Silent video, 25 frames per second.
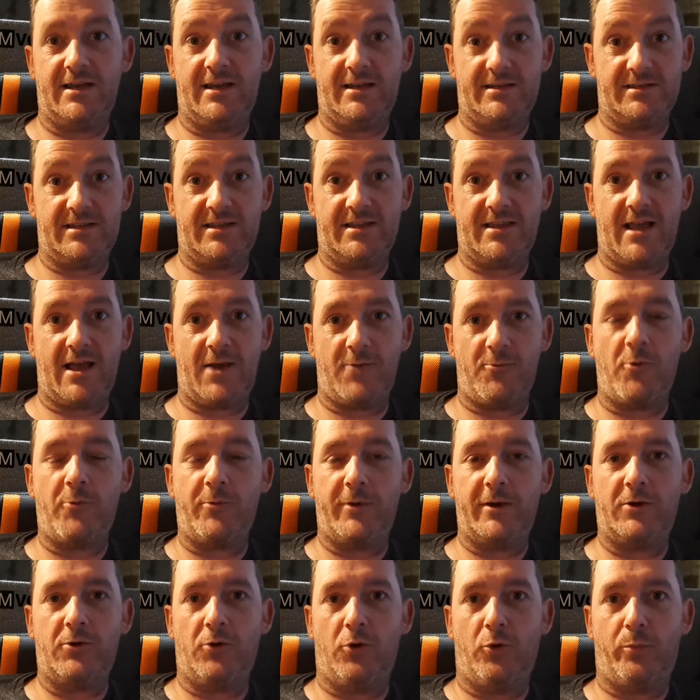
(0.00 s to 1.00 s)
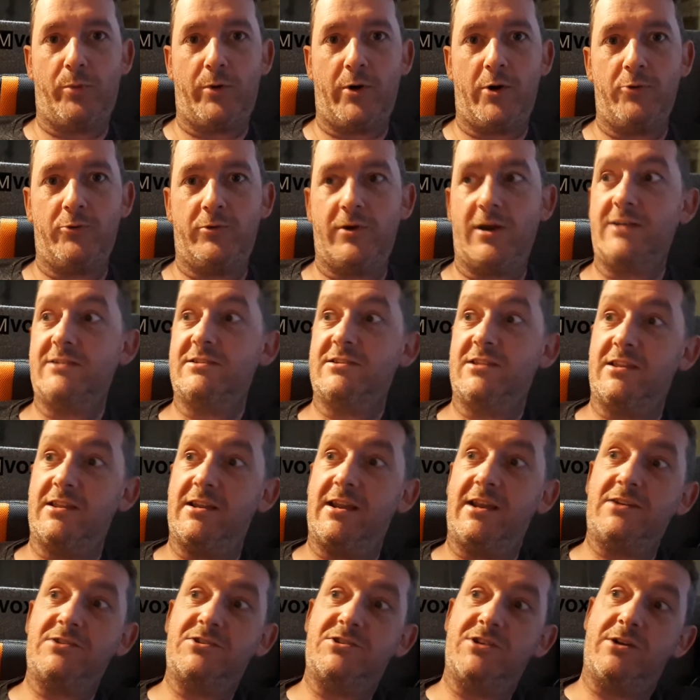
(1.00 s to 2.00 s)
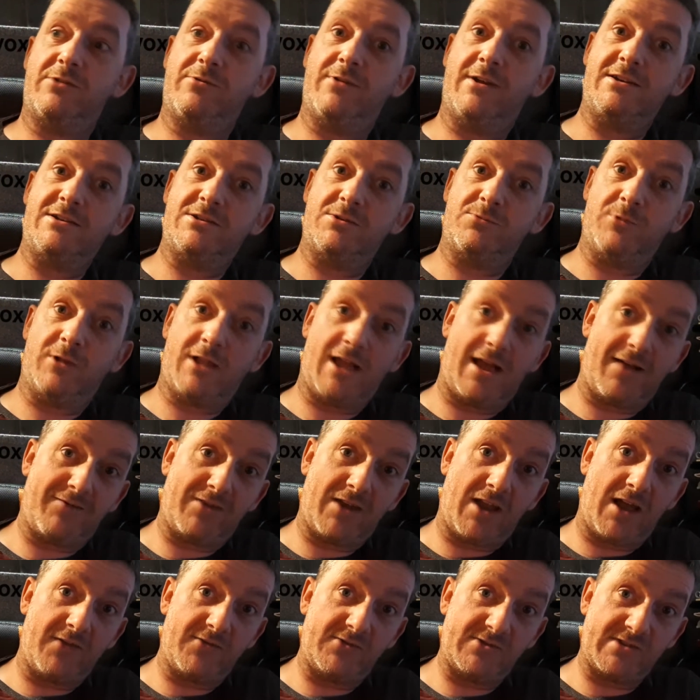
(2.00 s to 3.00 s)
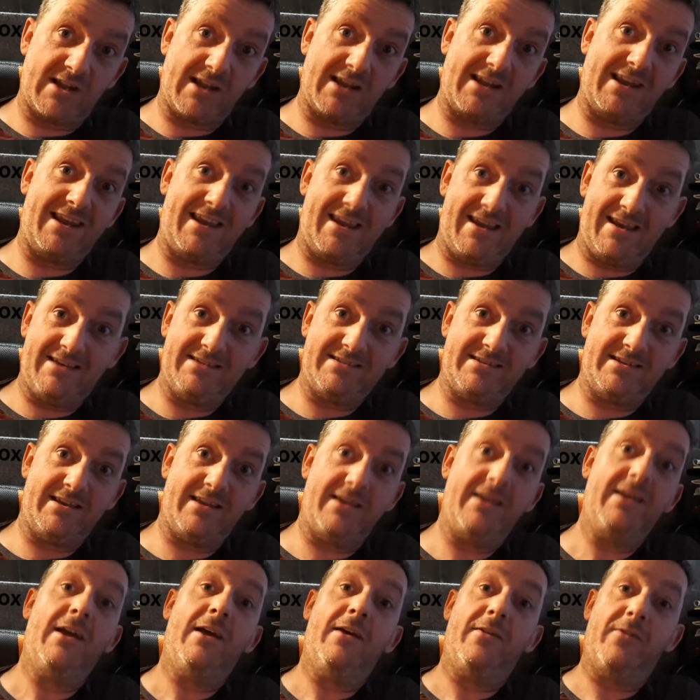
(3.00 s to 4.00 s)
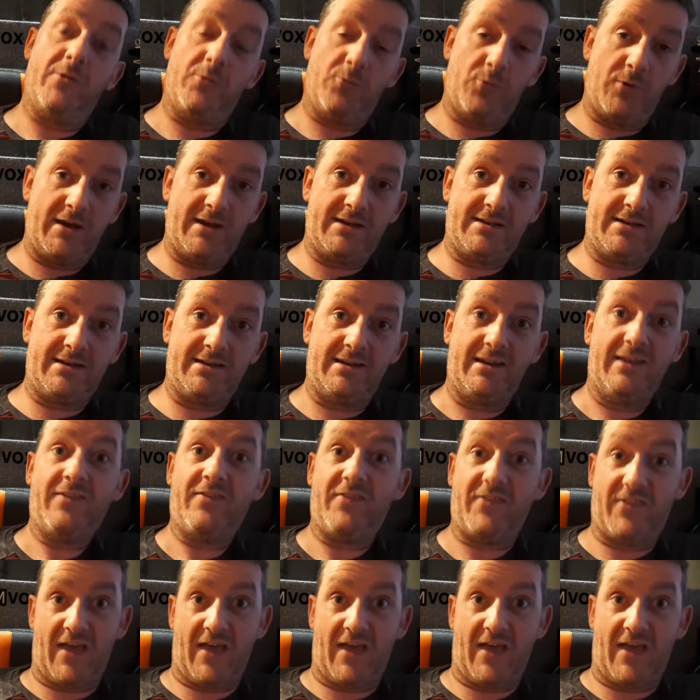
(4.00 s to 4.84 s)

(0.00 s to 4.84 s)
Isn't that what we call progress? That the next generation will have life slightly easier than we did?